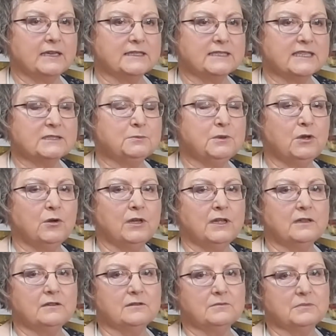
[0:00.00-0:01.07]
Sesame
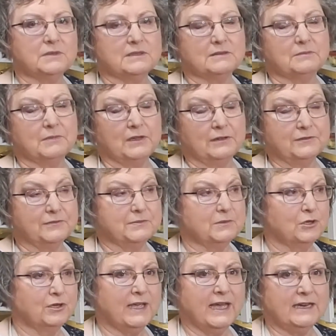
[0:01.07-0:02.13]
oil, you'll
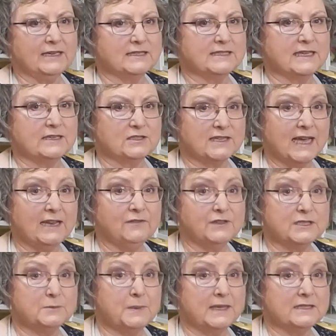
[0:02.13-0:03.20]
look at it and say it's kind of
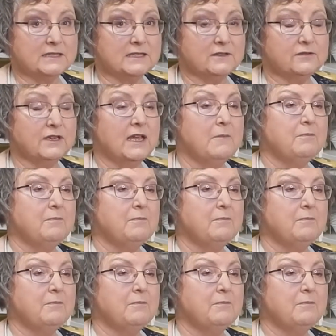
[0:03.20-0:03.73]
expensive.